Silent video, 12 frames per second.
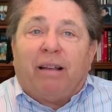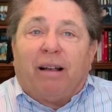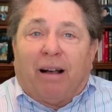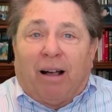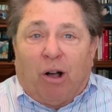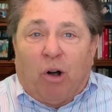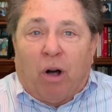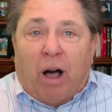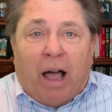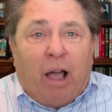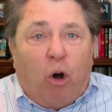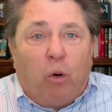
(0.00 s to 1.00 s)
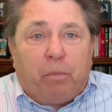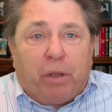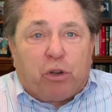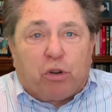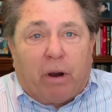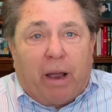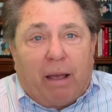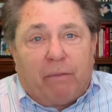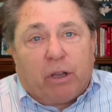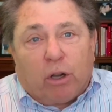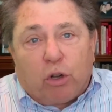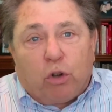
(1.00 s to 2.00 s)
I hope that you're
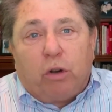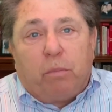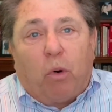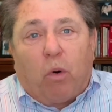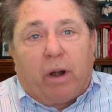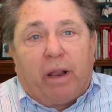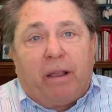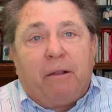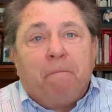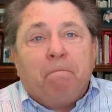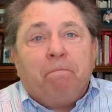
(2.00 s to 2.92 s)
having a good morning,